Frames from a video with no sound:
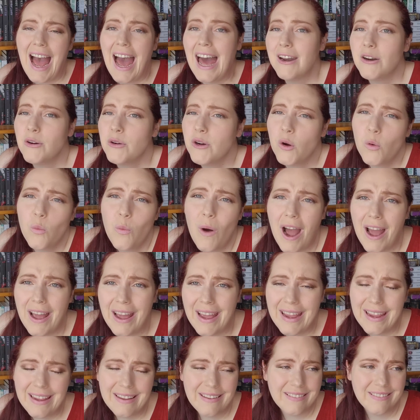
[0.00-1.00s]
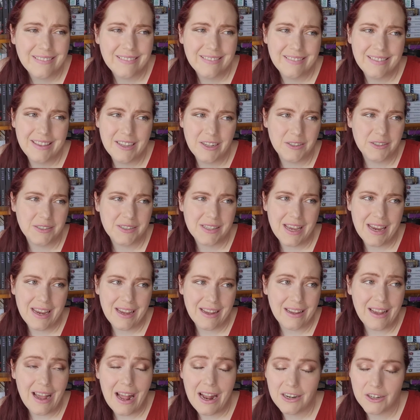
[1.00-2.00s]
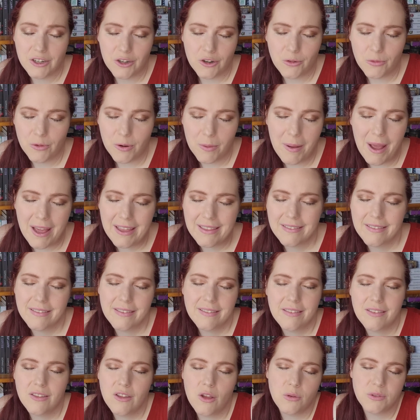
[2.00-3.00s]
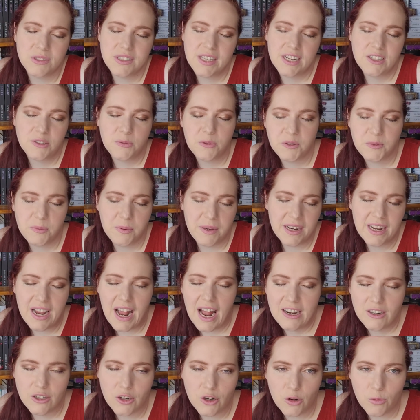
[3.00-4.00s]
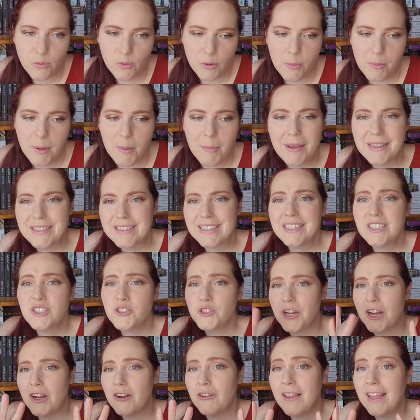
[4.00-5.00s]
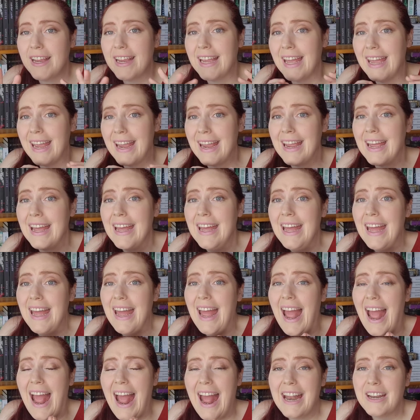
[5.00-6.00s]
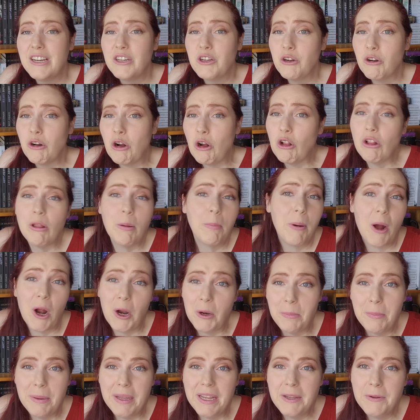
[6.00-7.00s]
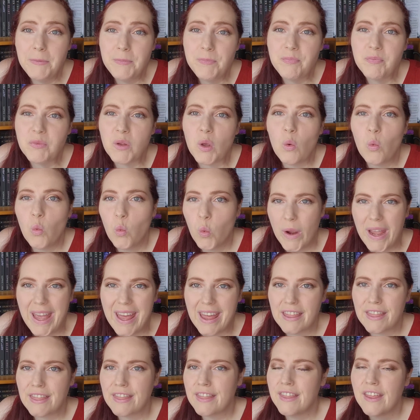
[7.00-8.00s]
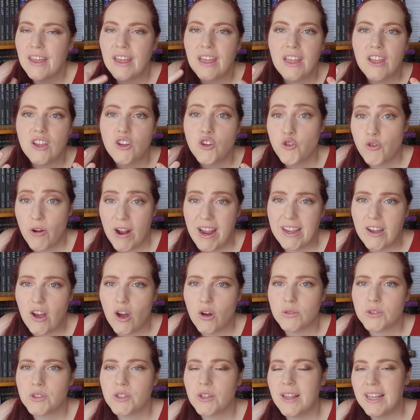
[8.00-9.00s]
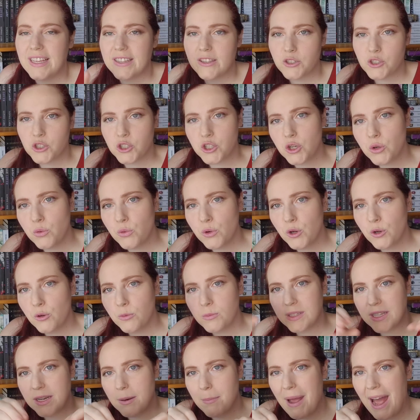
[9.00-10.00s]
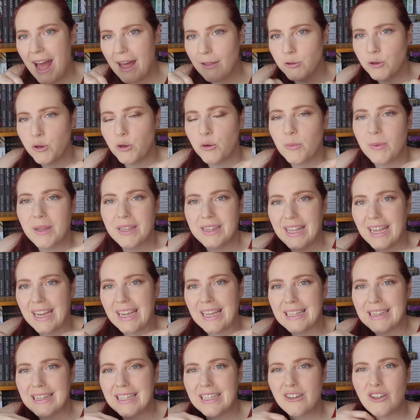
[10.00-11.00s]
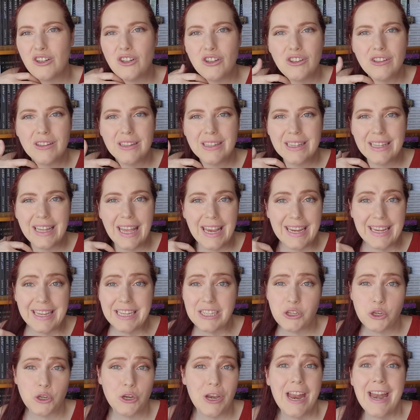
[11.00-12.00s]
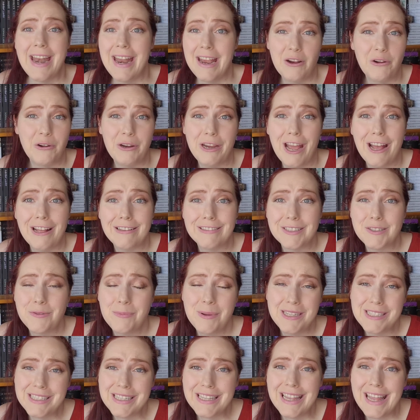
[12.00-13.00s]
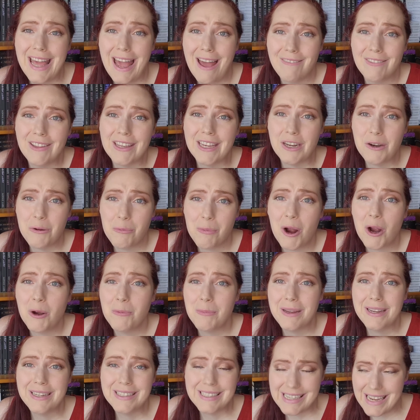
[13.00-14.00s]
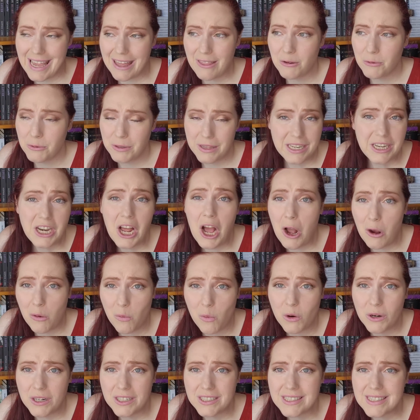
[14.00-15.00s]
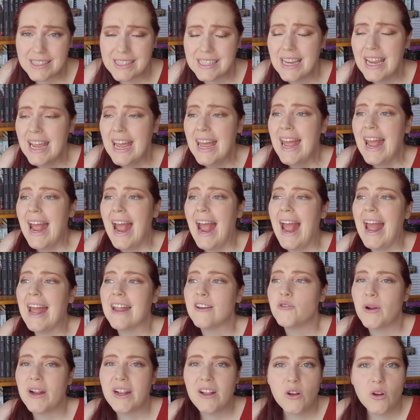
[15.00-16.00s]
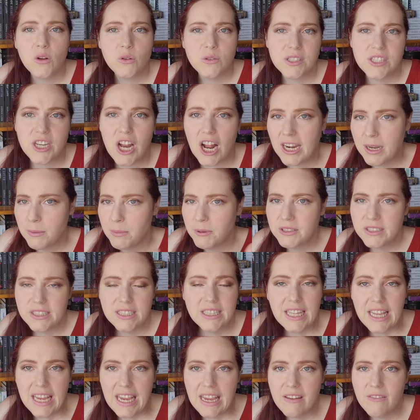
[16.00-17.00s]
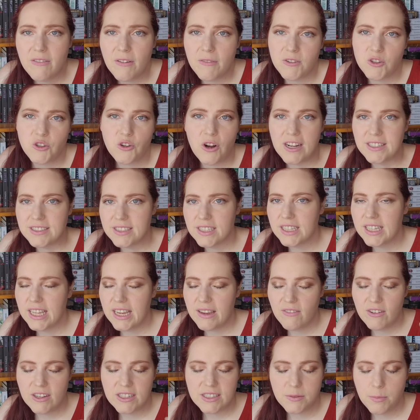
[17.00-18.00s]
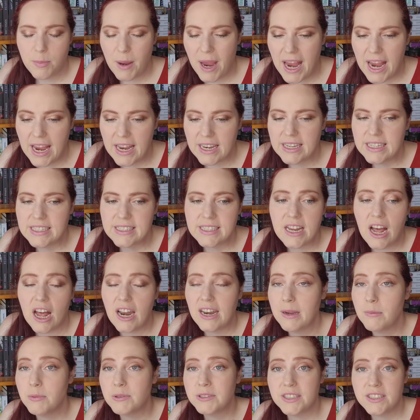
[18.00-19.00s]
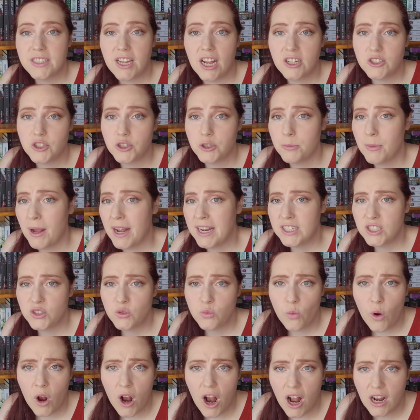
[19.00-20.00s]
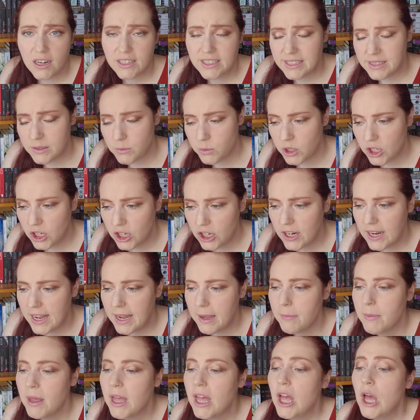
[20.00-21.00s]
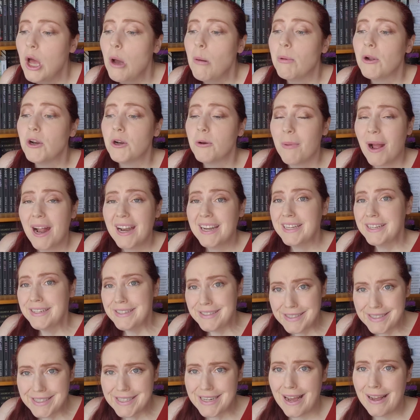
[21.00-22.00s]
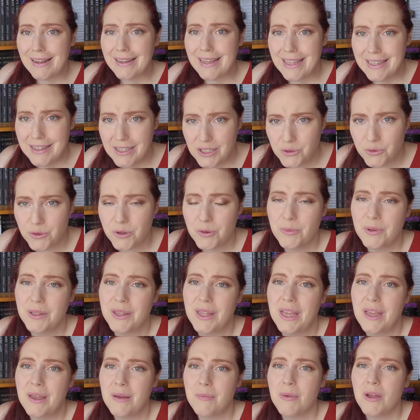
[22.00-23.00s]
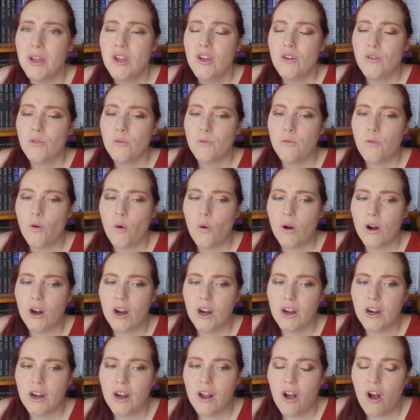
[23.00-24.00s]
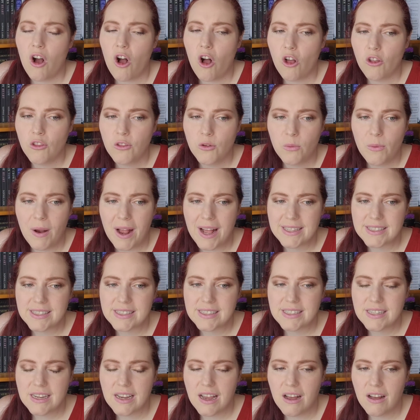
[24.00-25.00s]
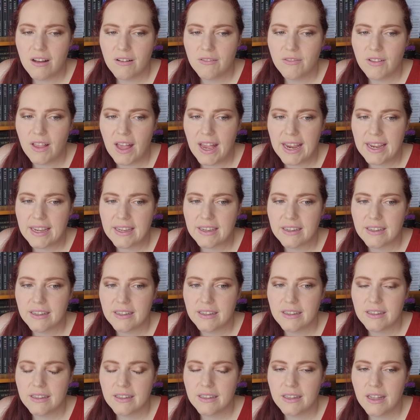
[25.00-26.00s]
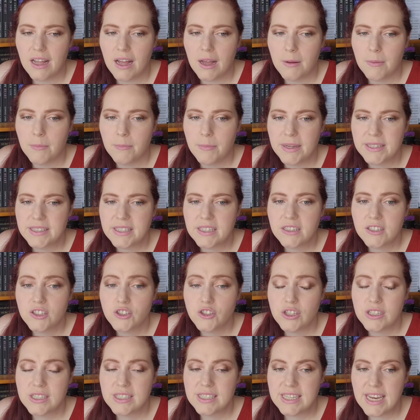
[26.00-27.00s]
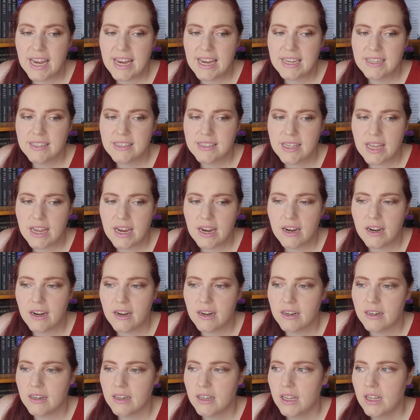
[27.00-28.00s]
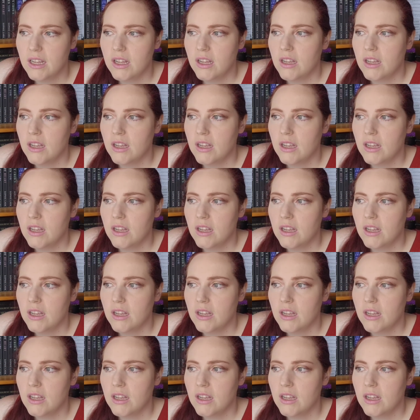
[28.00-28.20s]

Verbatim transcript: I don't know why there's like a guy and girl room. I know it's not supposed to be a guy and girl room, but basically share like a head girl apartment with Draco. So like there's two rooms and a bathroom and like a little like kitchenette area. So basically they have like an apartment together within Hogwarts. And Draco is not able to leave. If he tries to leave, it's pain. He's not able to touch Hermione's wand because it will hurt him. But Hermione is stuck in this room with him for all the rest of like um, basically she stays there